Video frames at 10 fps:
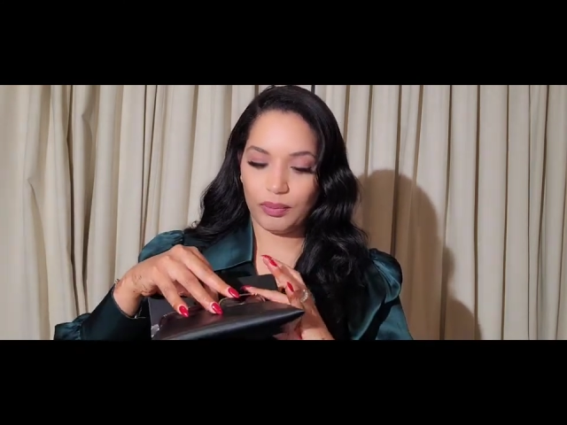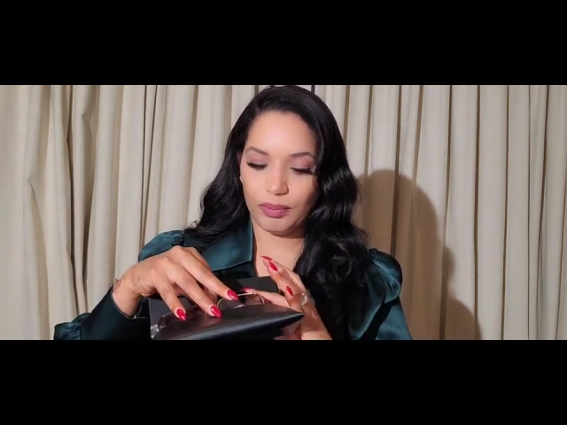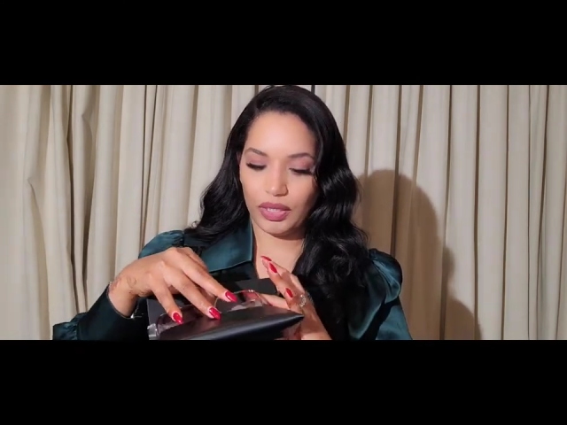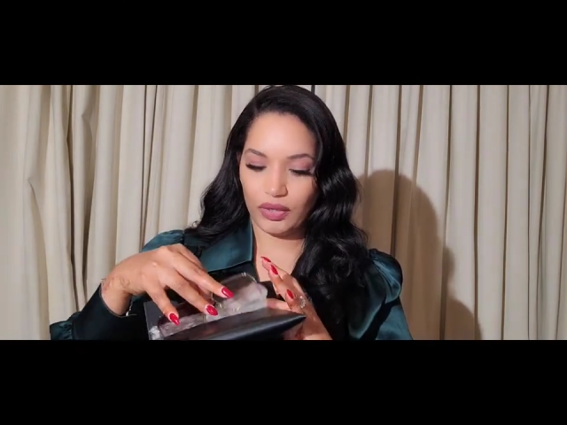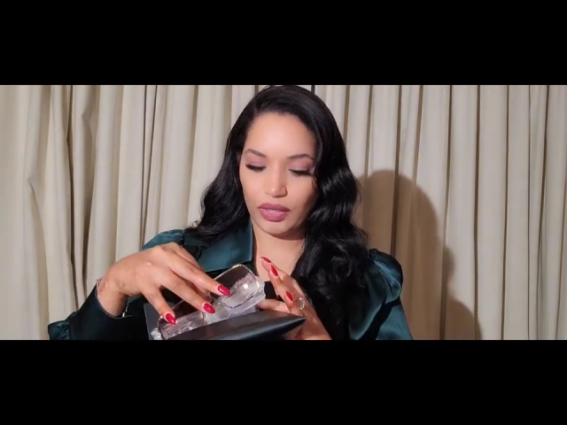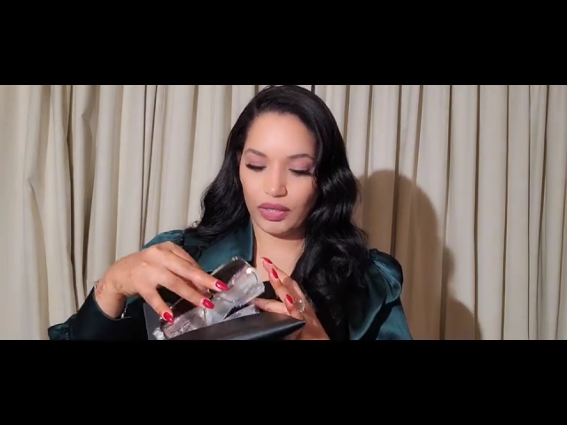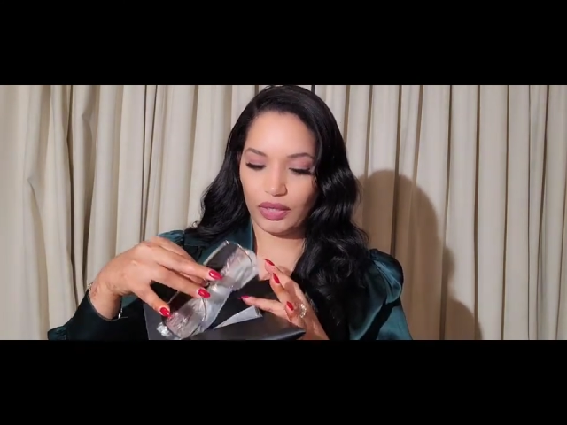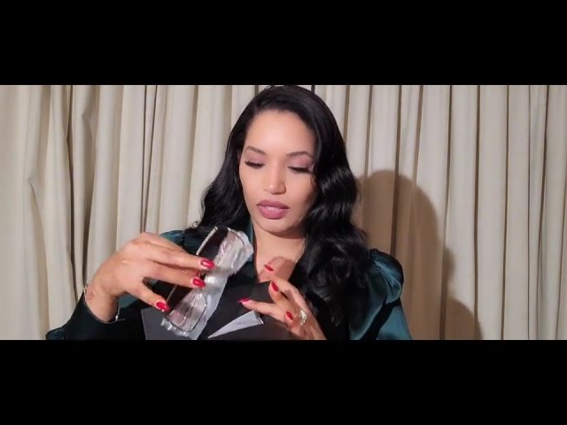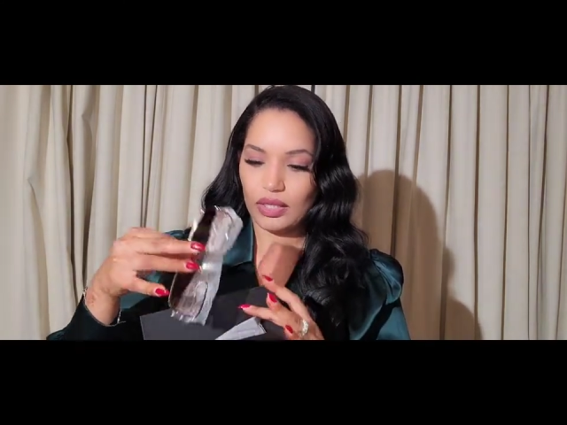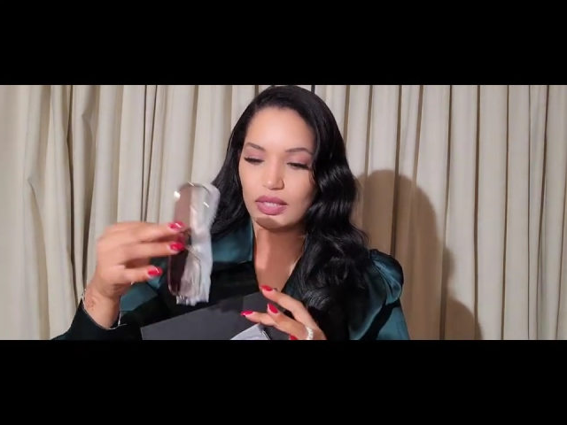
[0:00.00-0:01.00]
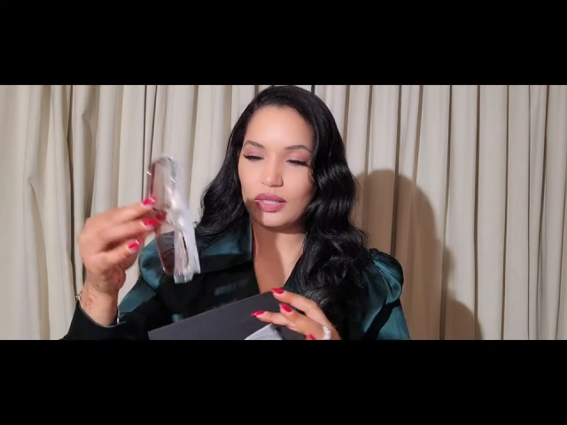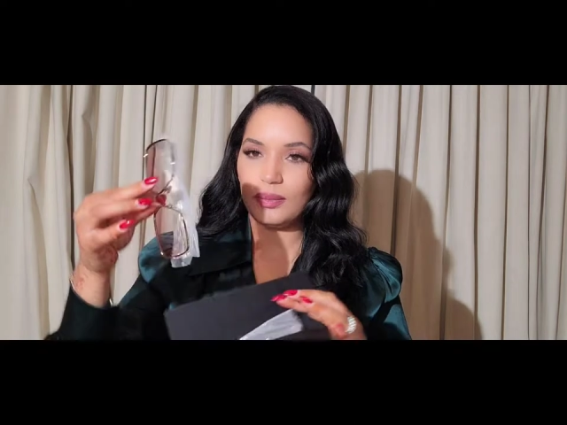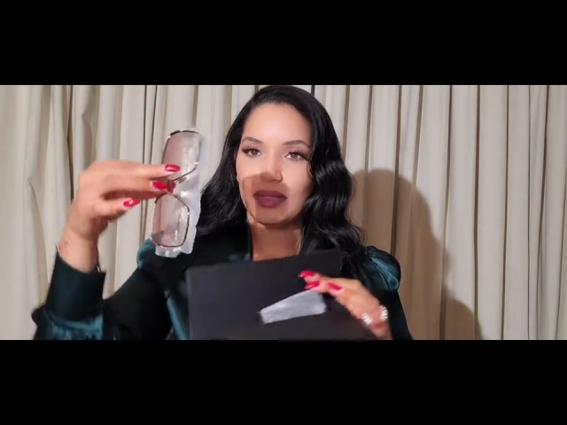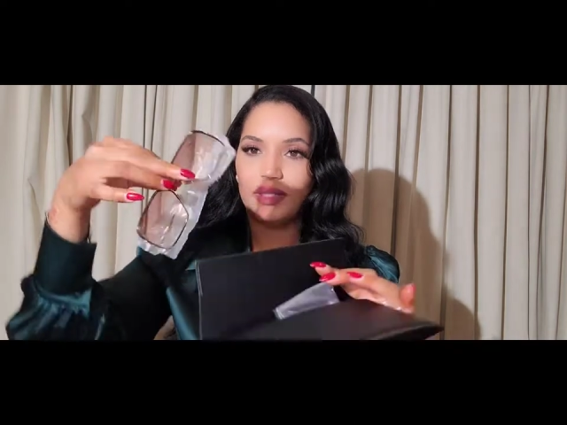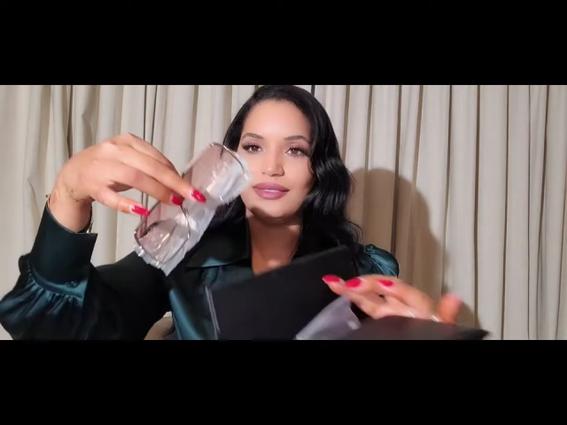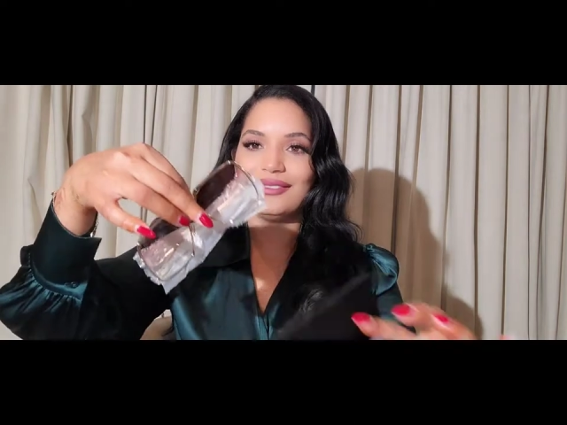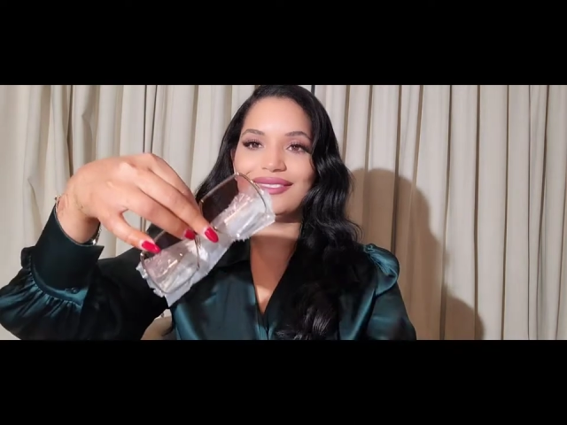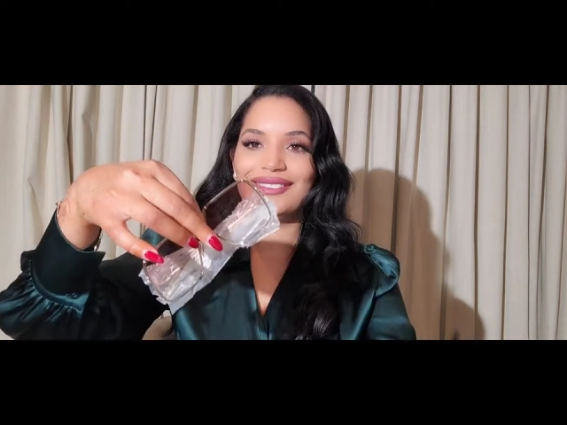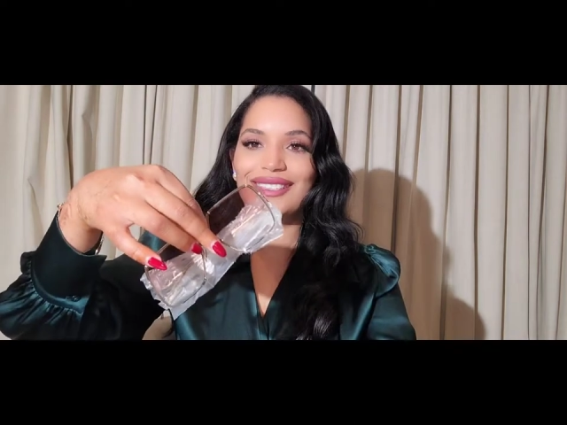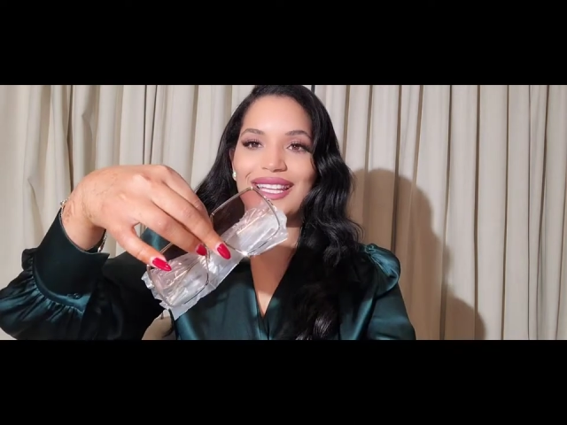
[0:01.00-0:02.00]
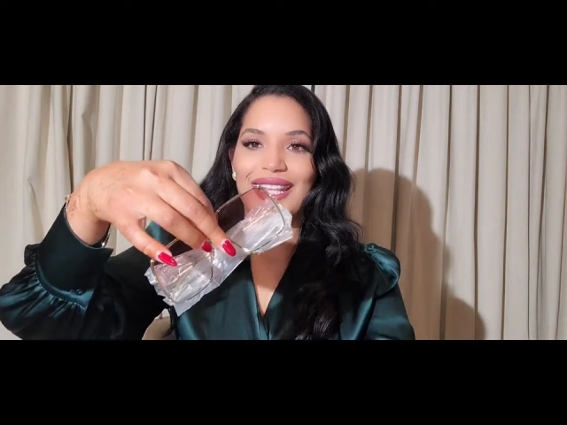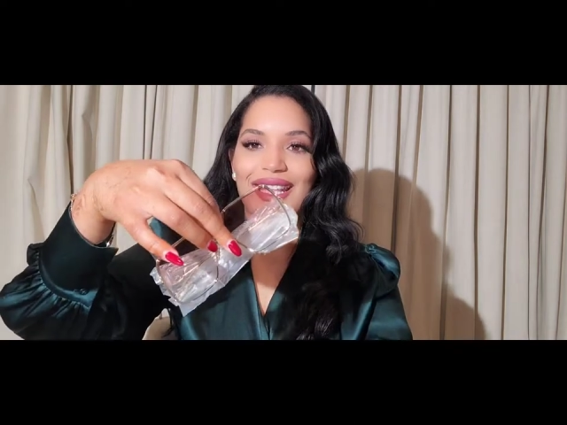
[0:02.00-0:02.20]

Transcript: pair I got, but